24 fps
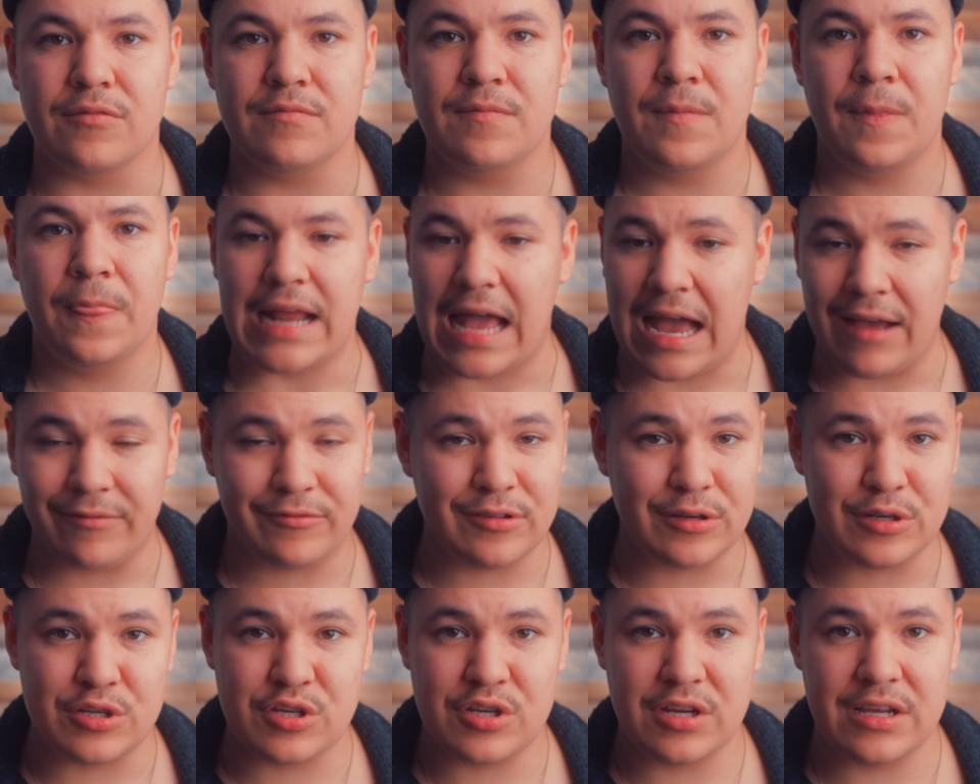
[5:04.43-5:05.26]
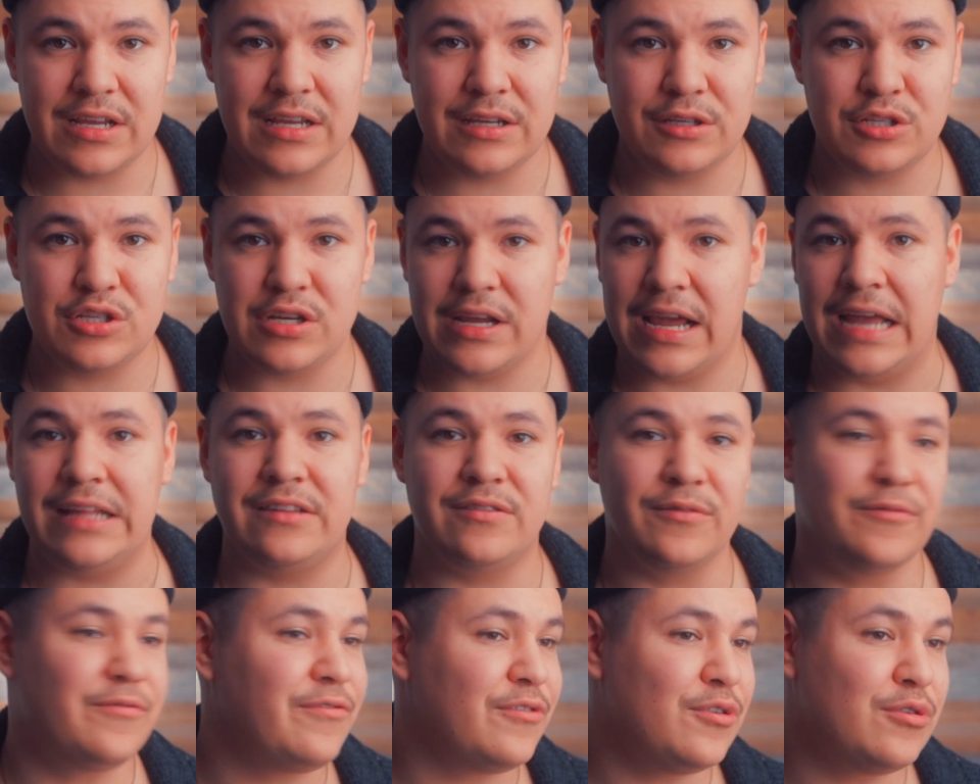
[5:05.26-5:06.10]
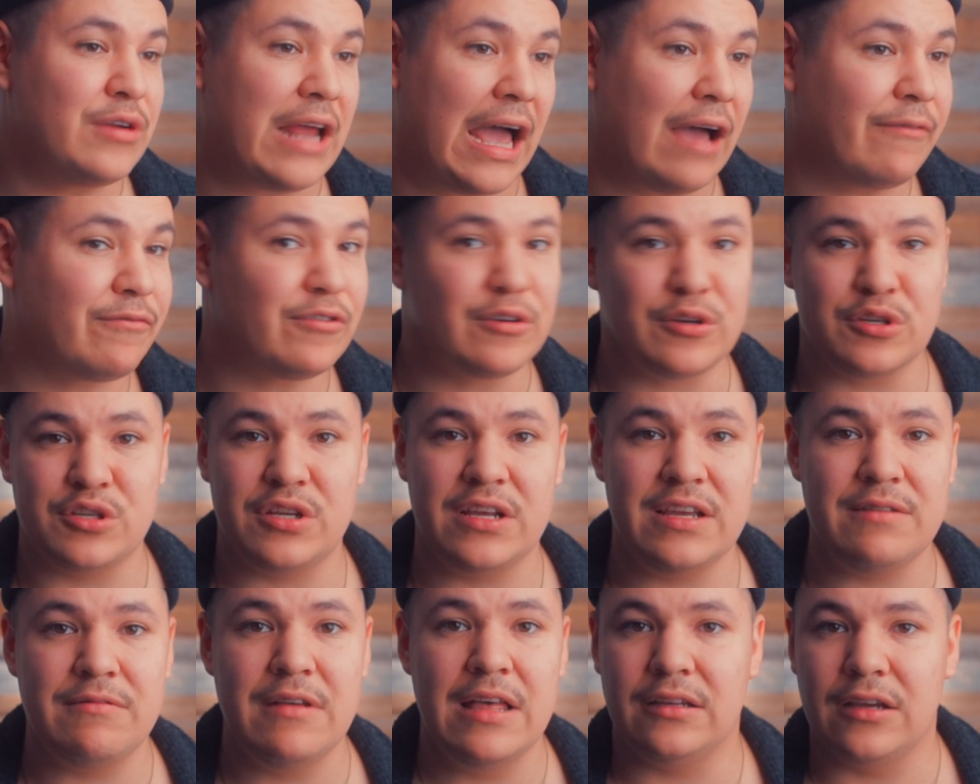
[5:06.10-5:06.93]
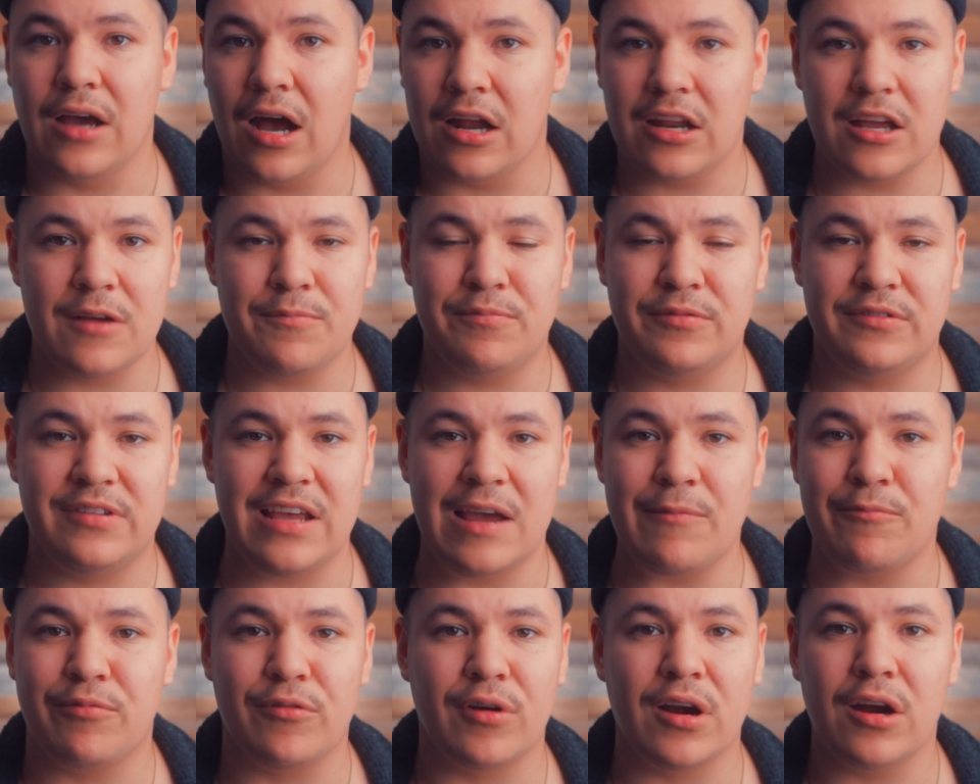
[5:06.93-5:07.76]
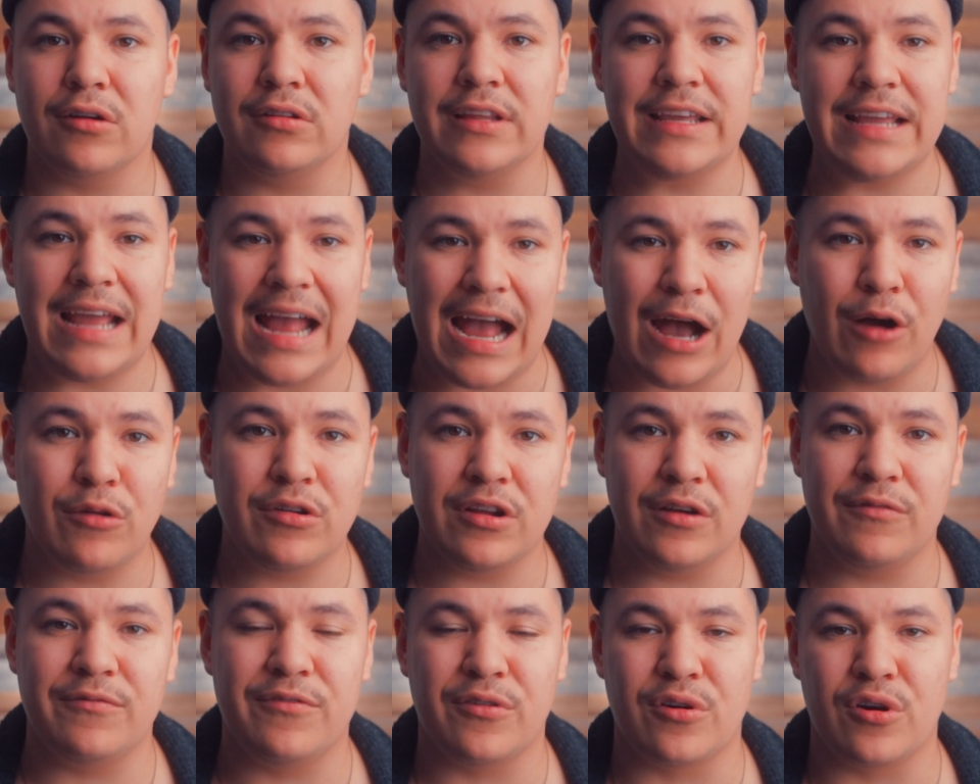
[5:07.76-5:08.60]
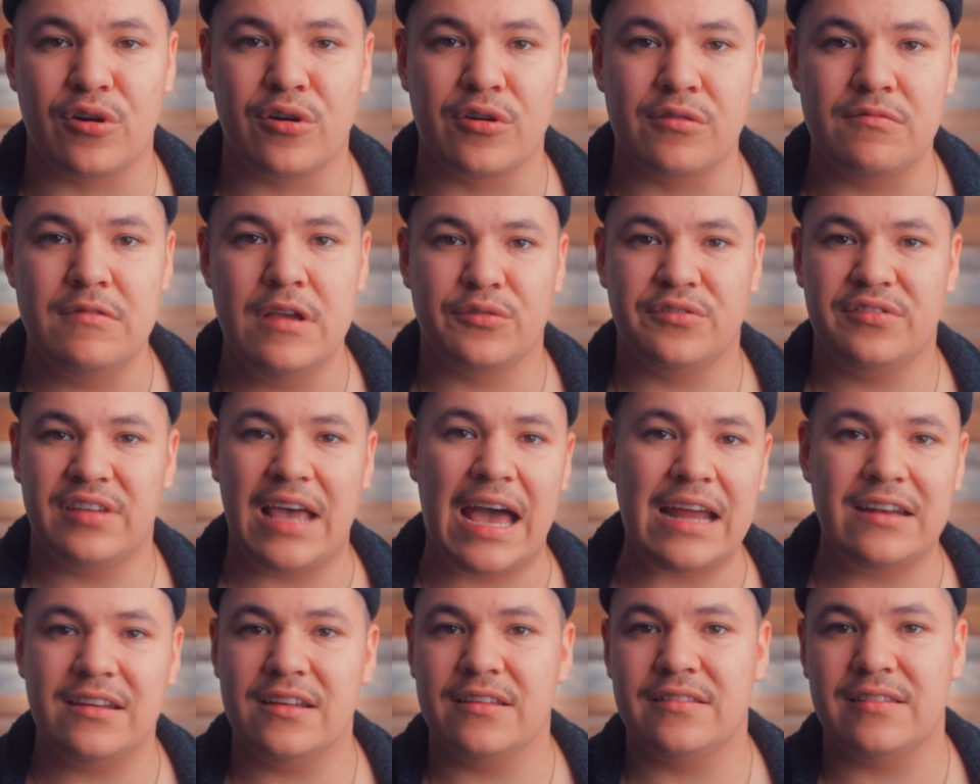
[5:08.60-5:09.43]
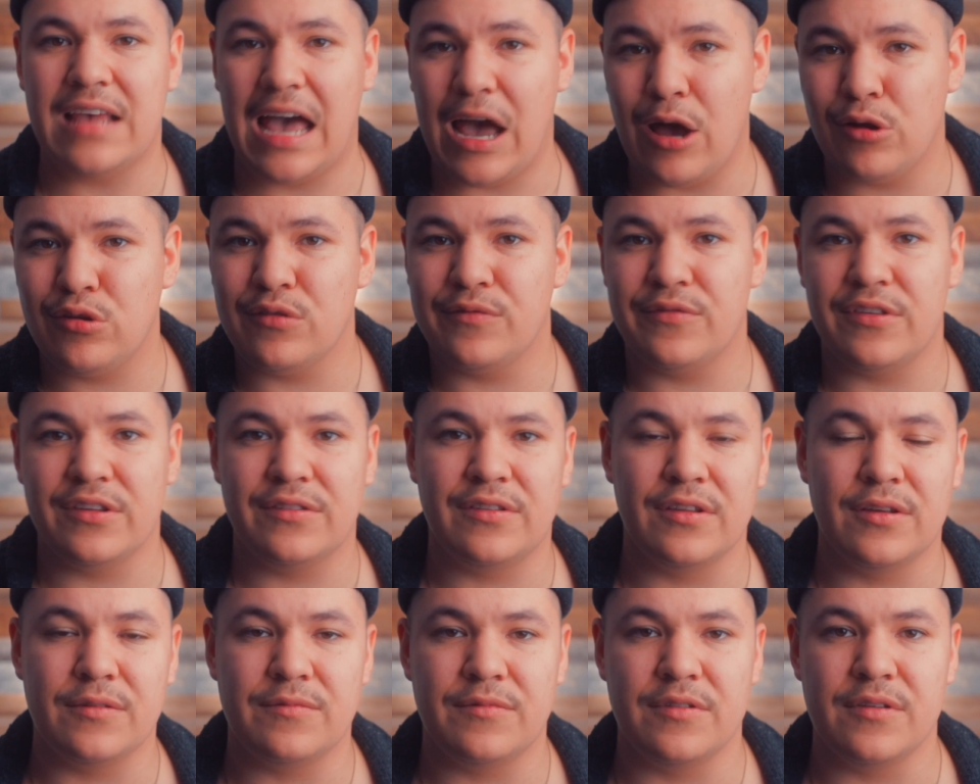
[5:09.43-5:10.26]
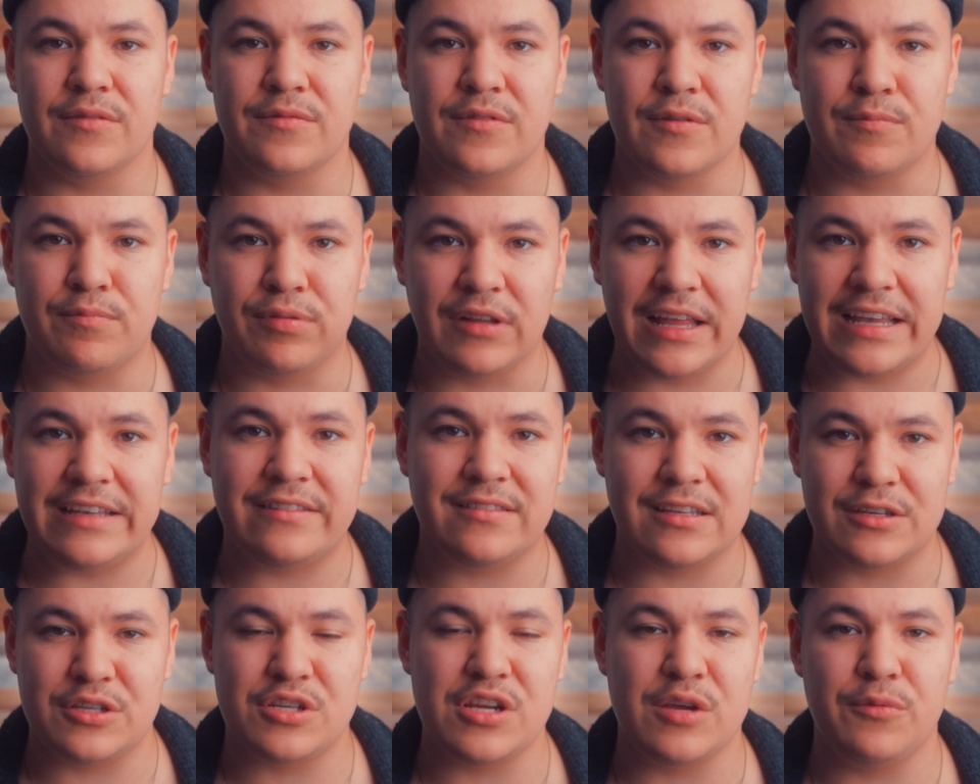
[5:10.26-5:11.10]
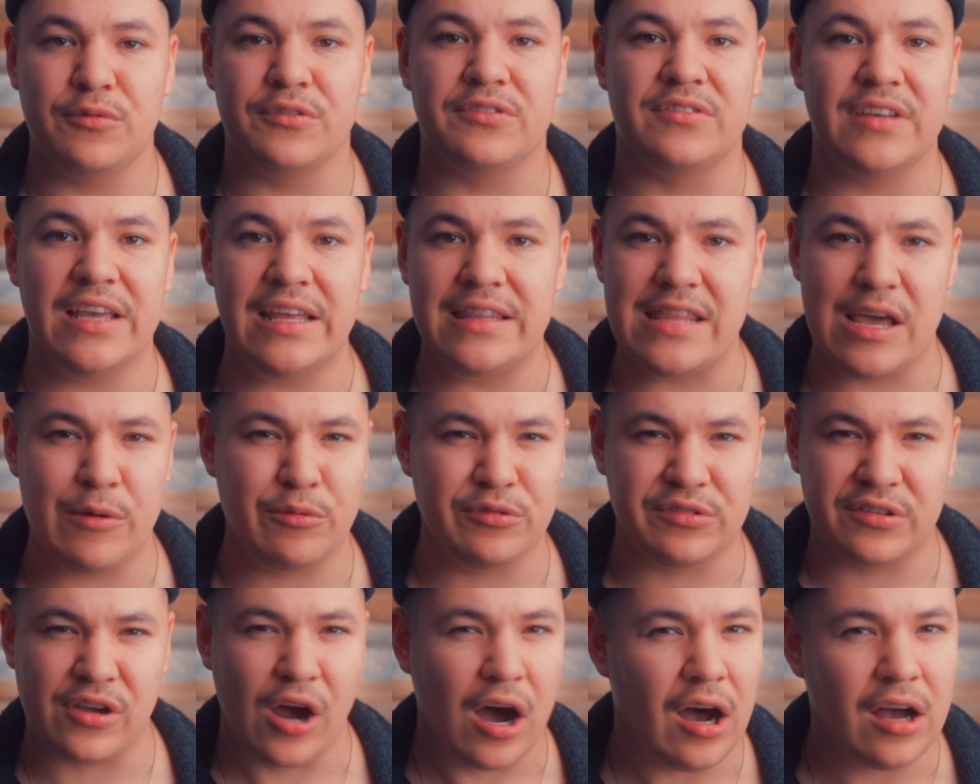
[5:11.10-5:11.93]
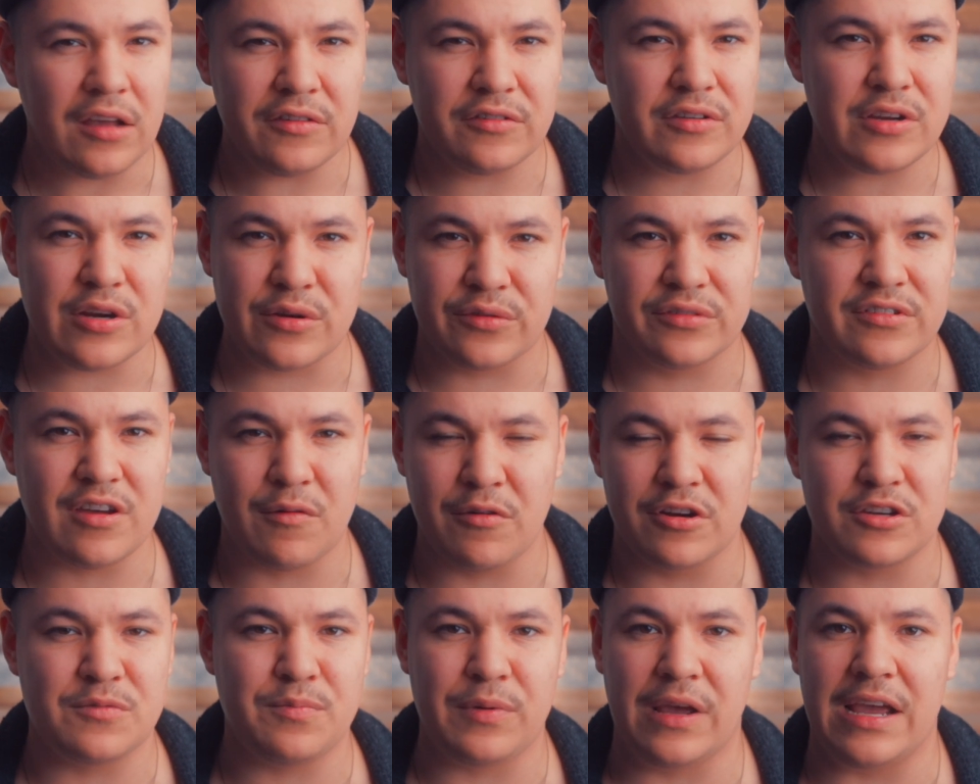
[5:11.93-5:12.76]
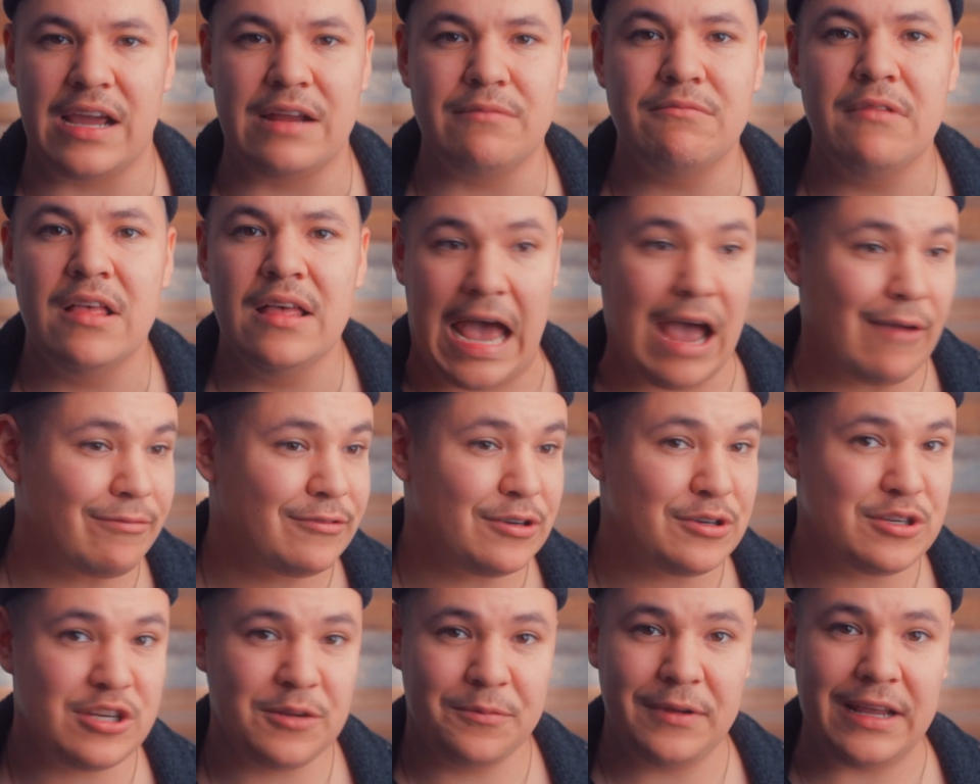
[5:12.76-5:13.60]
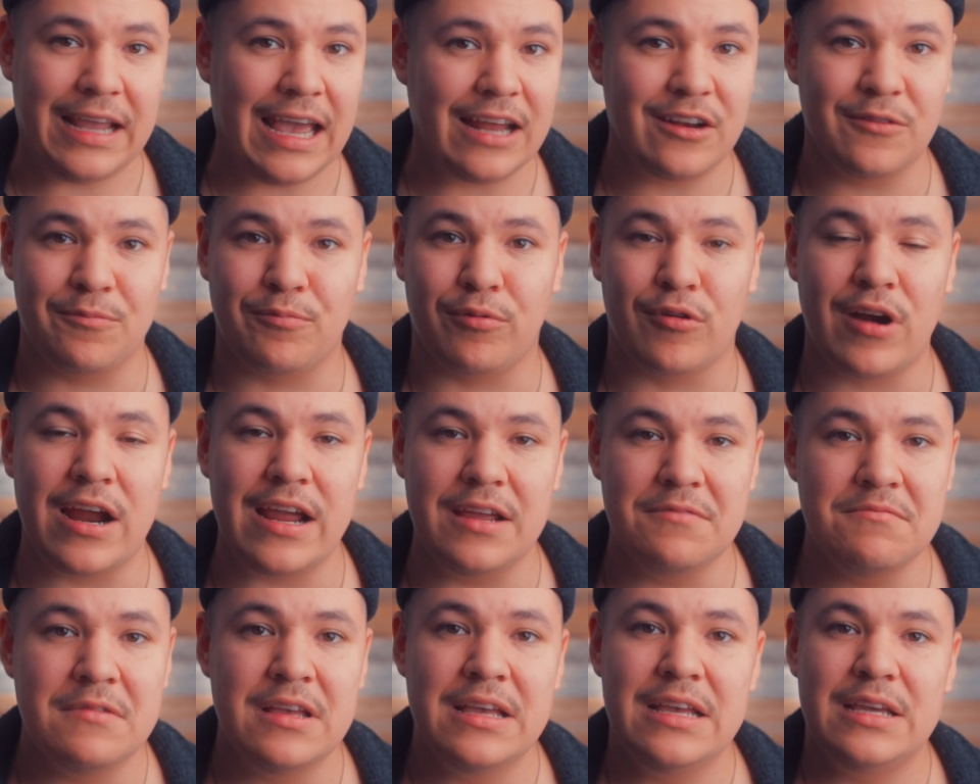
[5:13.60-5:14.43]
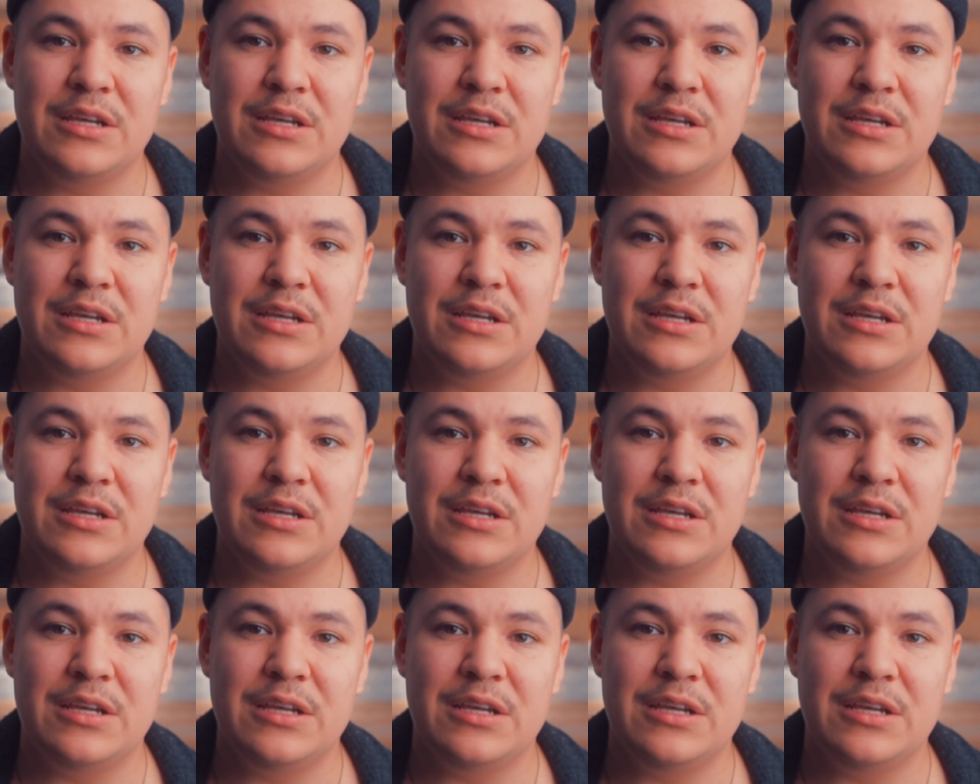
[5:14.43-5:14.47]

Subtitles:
right after she ate some food, after she got up temporarily out of her sadness, out of the place that she was in that was causing her so much pain, after she began to pray,